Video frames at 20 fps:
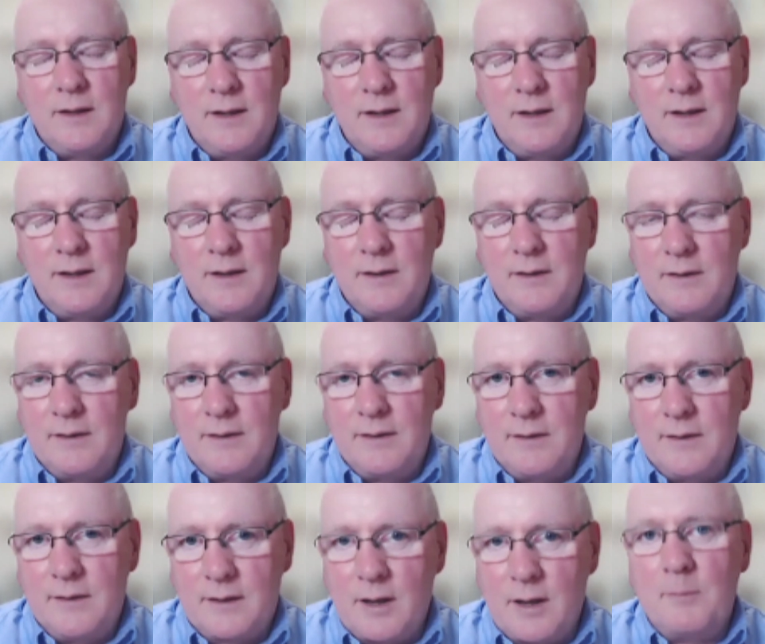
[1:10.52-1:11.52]
uh,
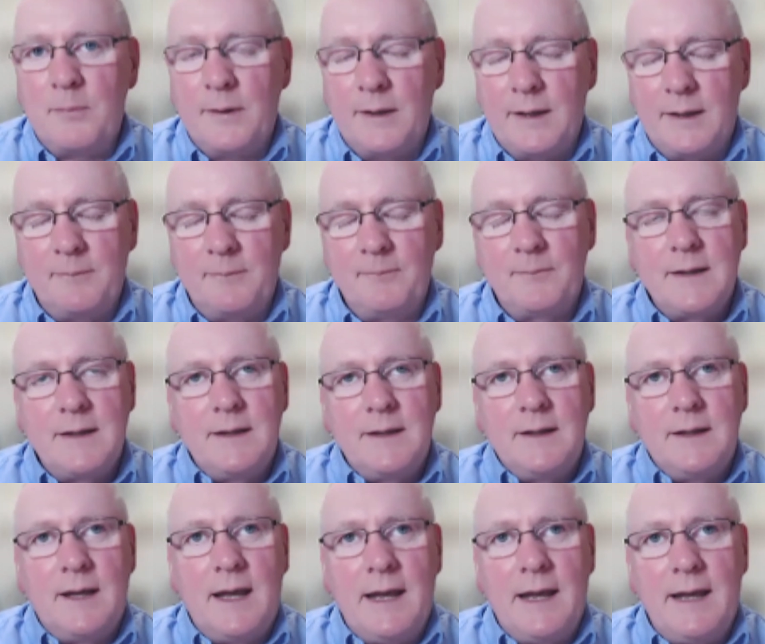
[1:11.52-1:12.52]
the company,
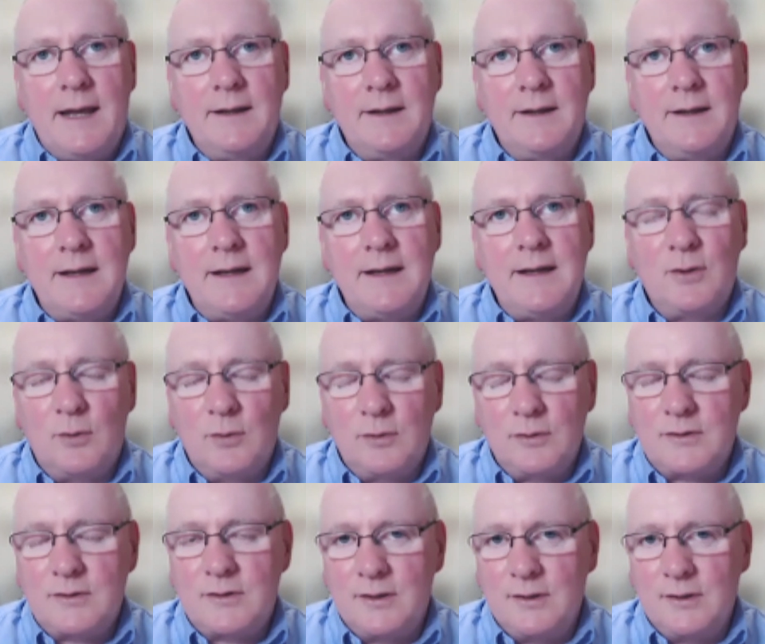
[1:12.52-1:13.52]
and he
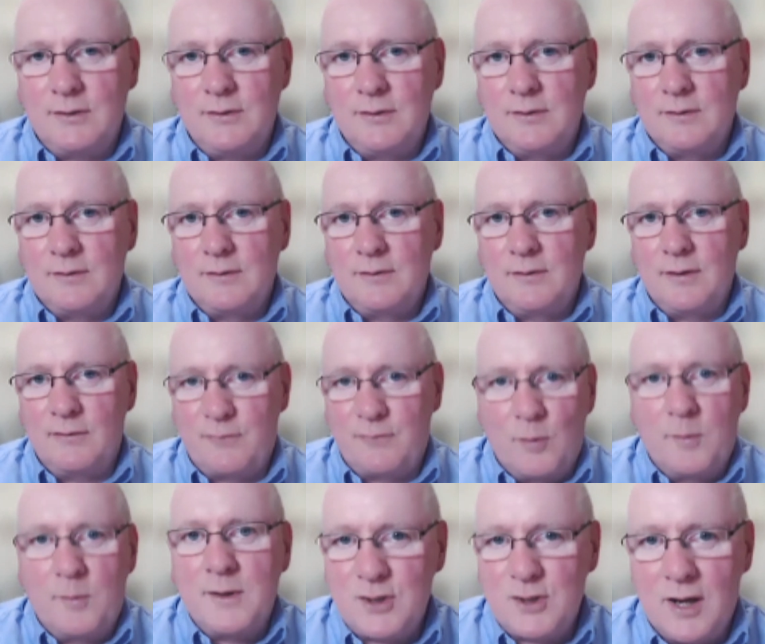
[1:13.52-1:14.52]
talked to the
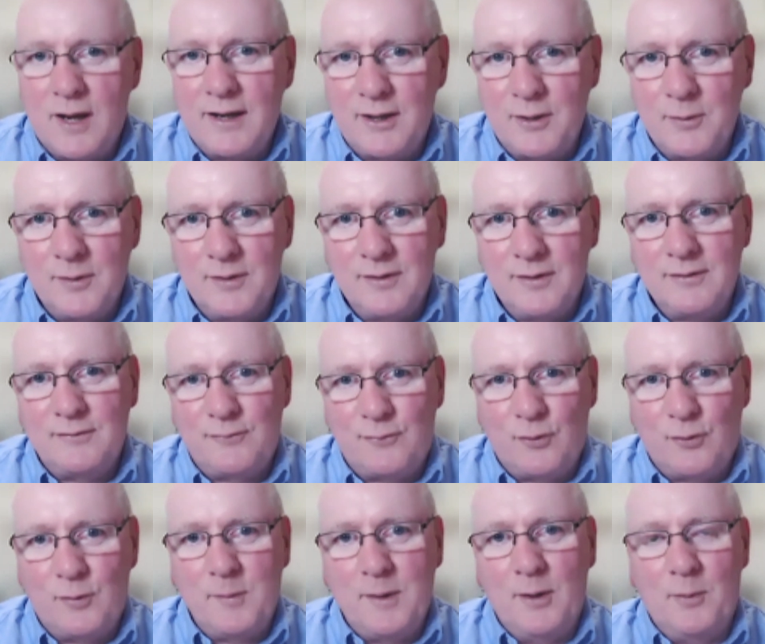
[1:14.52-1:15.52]
former Jaguar
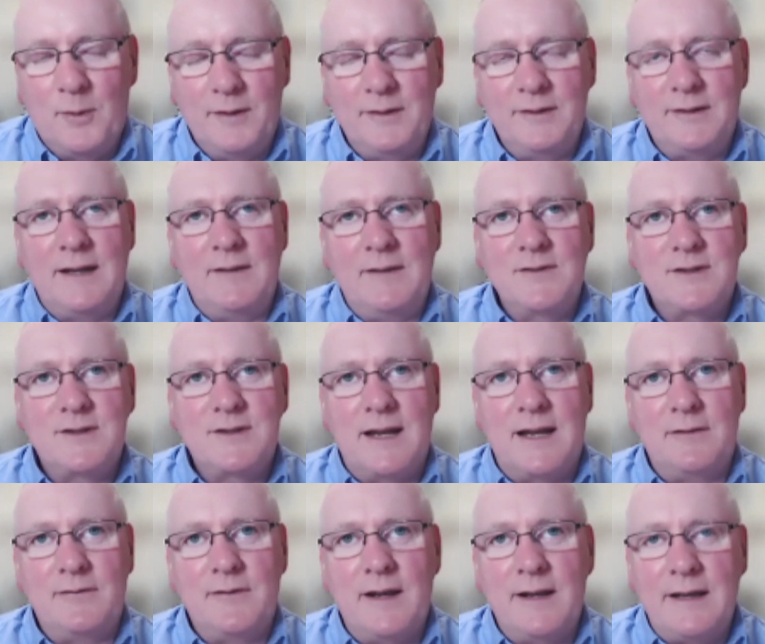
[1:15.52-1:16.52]
Formula One team
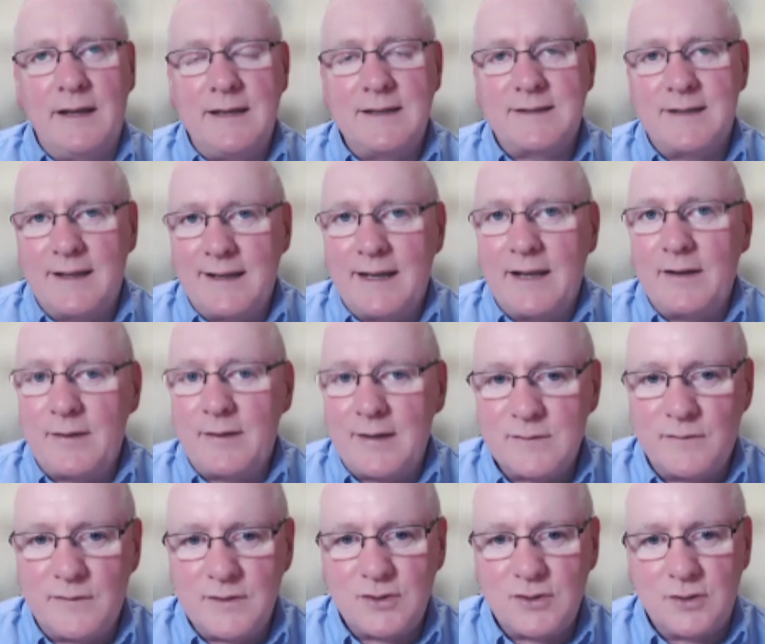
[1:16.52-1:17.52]
staff, and he set out
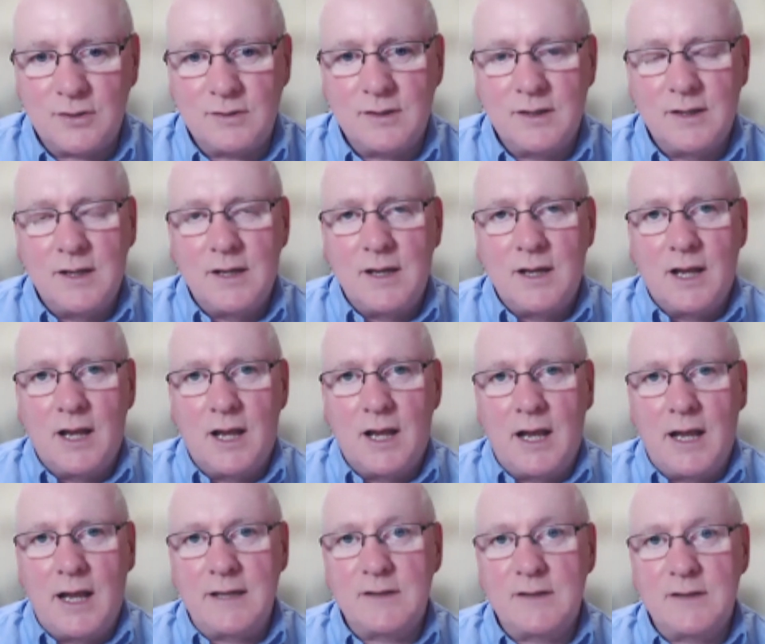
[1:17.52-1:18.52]
his vision.
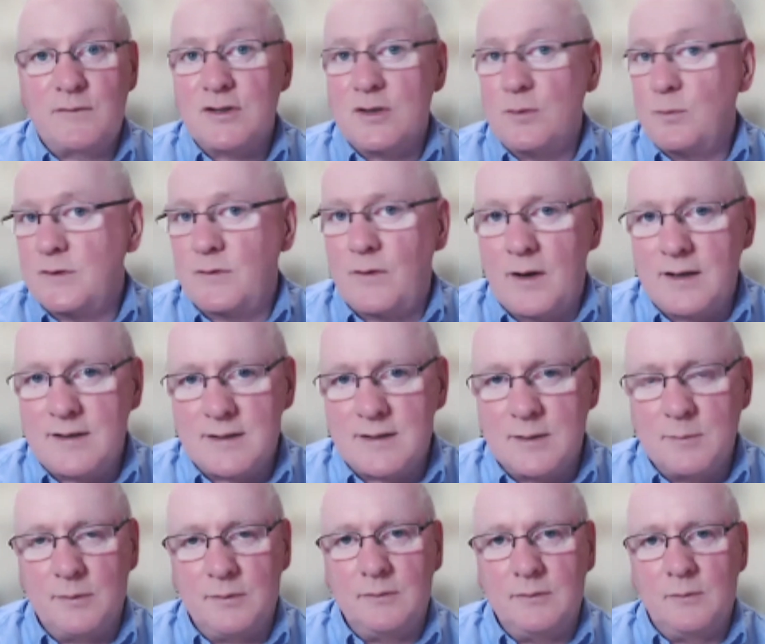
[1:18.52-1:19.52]
And his vision was very
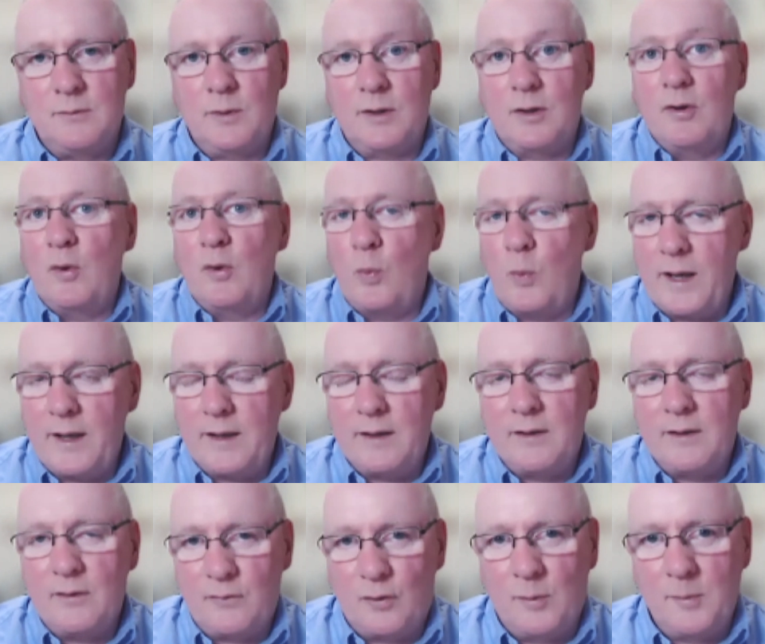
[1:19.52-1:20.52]
simple: we're going to
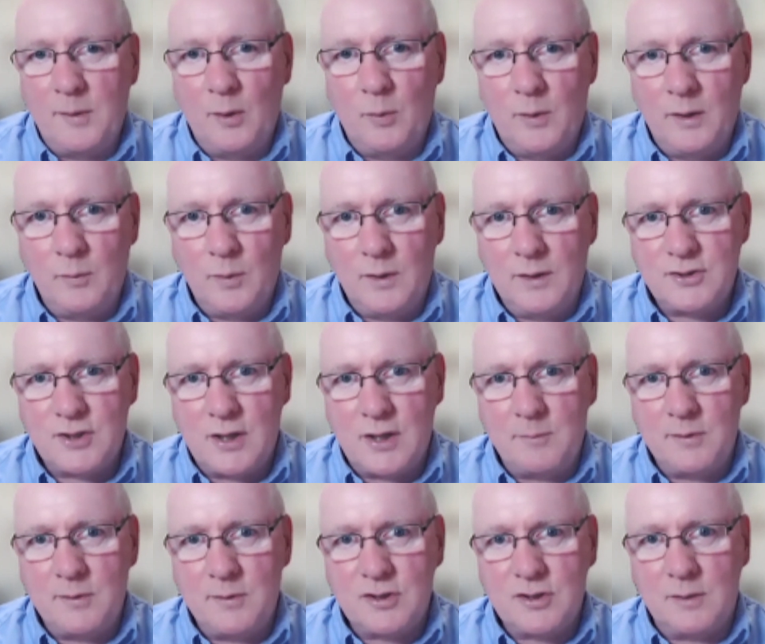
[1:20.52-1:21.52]
win the Formula One World
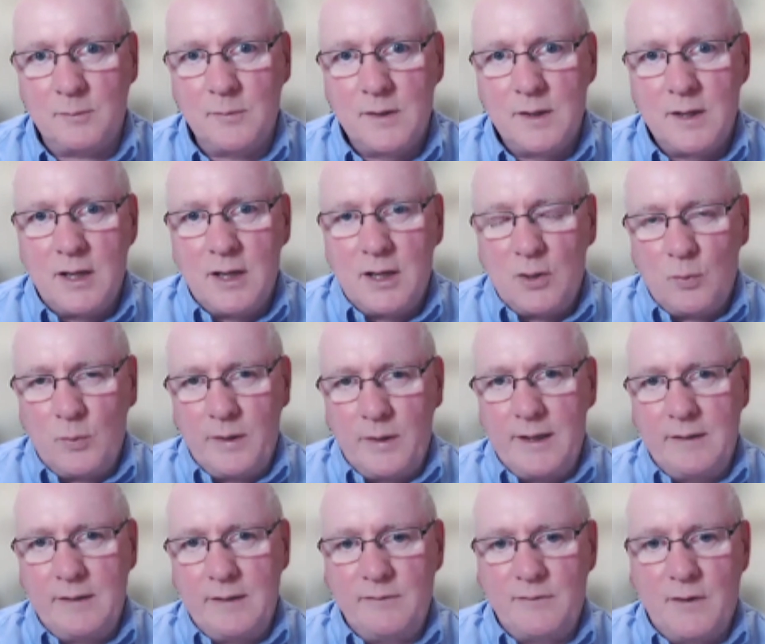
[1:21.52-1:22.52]
Championship
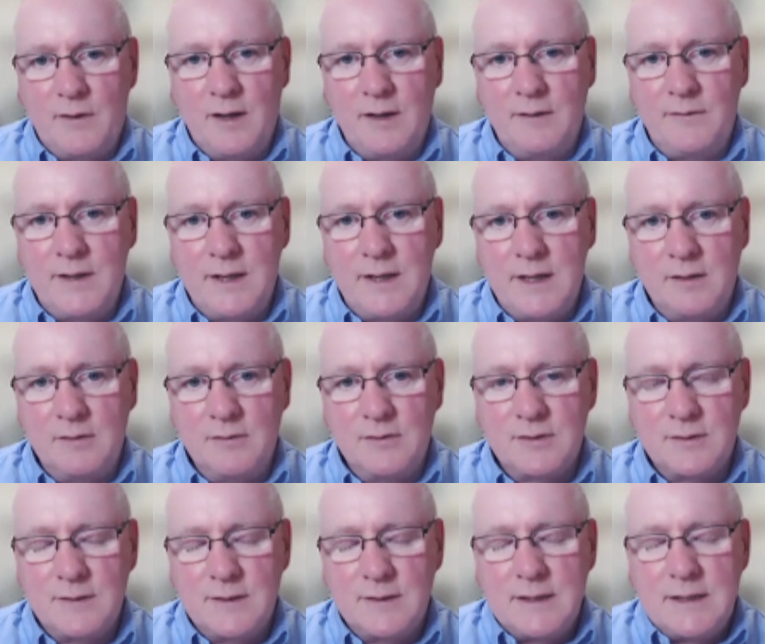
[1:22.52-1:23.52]
within five
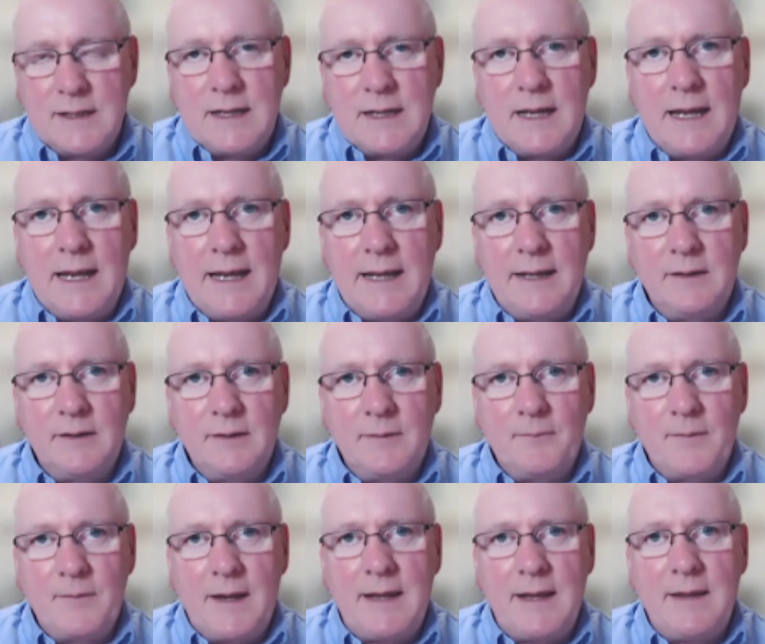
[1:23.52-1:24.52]
years.
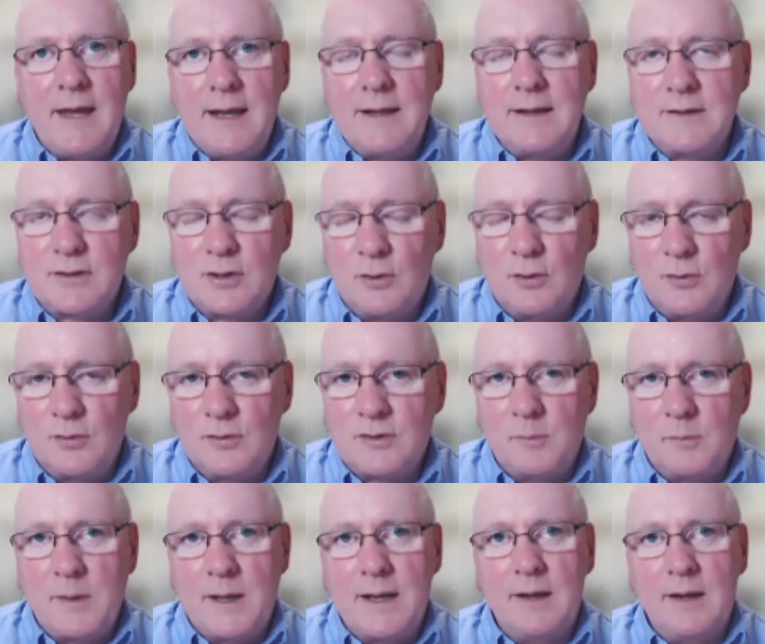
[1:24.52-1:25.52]
And he then talked
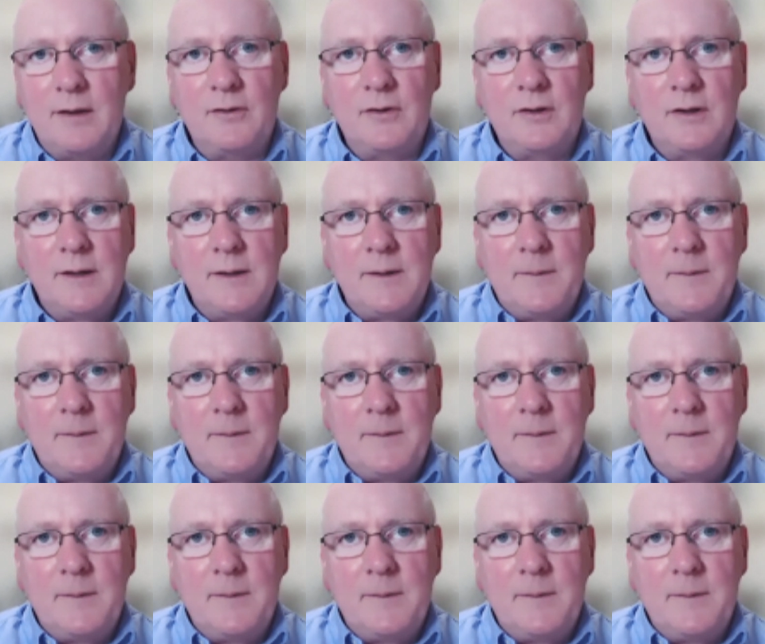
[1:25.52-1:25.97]
about